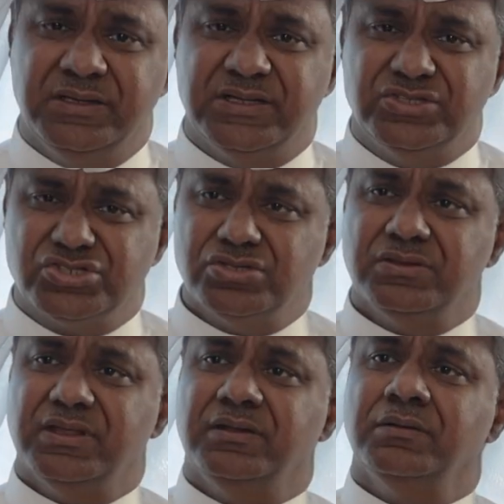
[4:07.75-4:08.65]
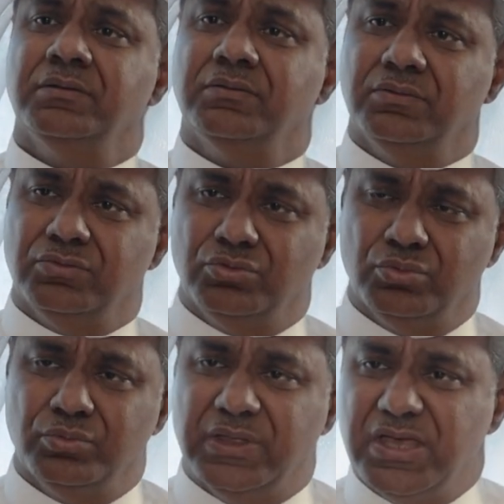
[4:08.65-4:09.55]
In addition then
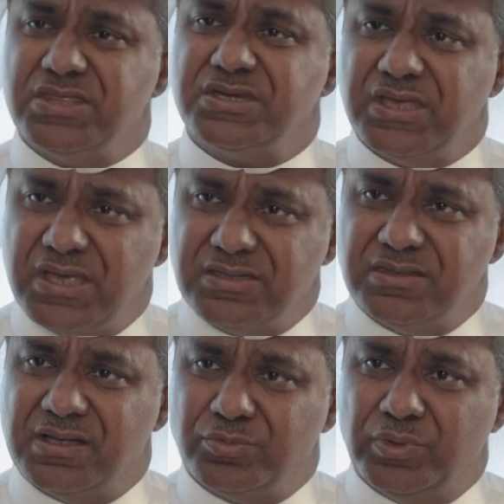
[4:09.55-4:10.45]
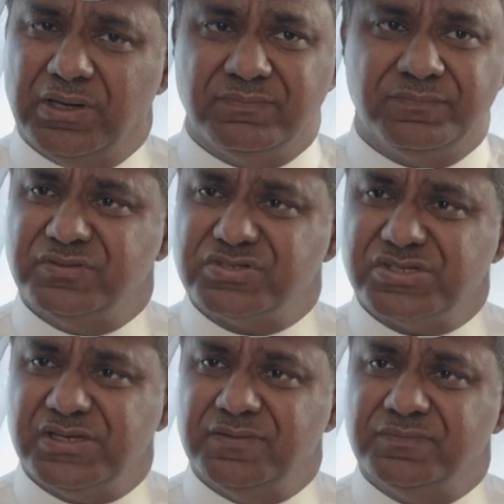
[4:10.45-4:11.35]
to the A380 that we have
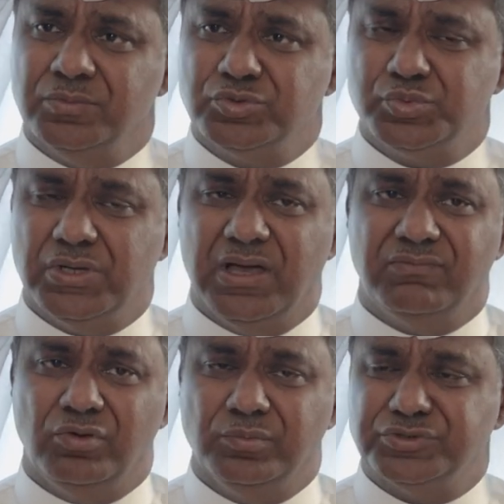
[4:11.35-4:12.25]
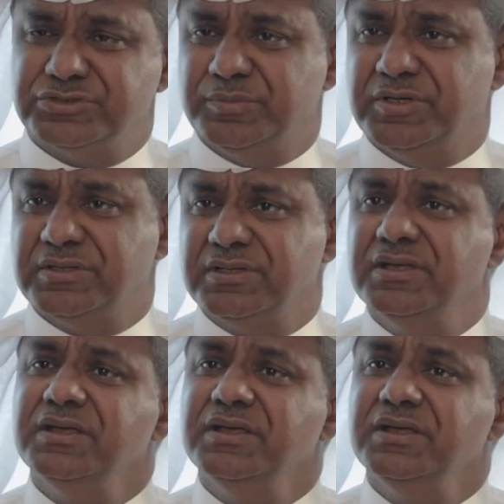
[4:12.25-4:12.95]
received, which we have almost about